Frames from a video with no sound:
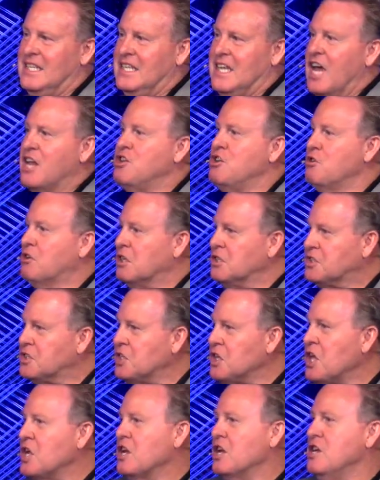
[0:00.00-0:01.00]
And you can
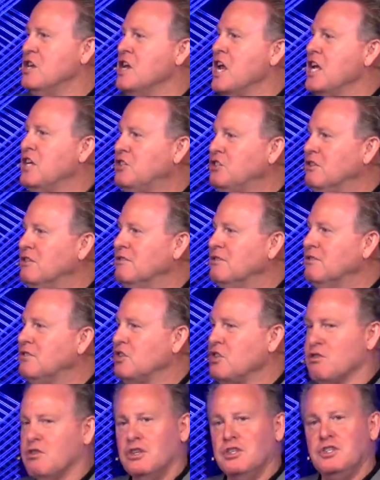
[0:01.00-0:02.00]
see it in nations.
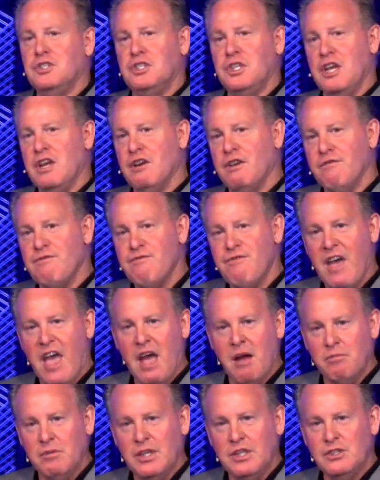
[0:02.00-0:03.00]
You can see it in
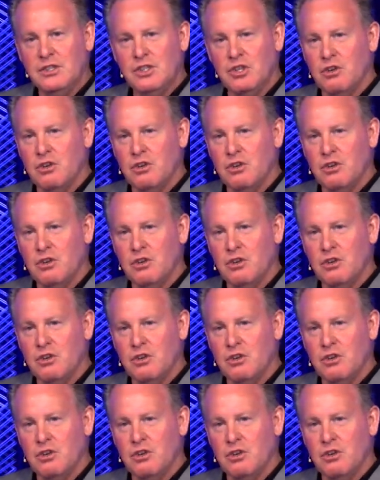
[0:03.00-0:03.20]
families.